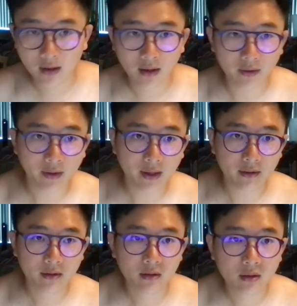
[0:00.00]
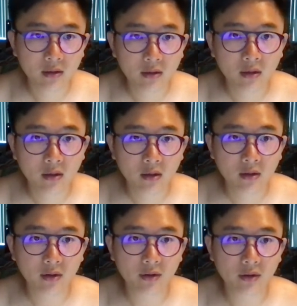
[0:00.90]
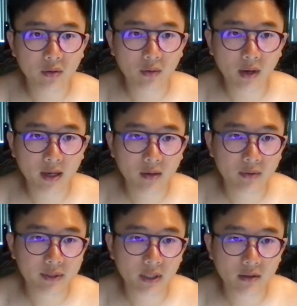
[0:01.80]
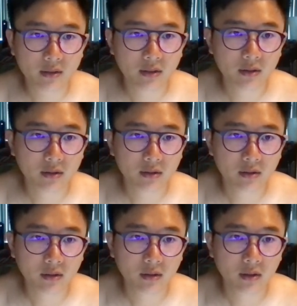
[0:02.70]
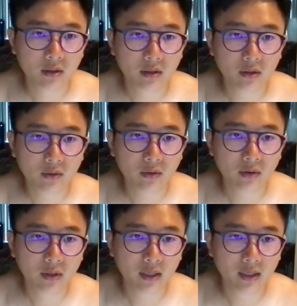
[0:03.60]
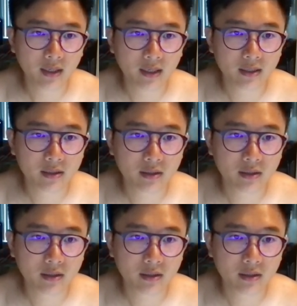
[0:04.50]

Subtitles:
and then the new array result new index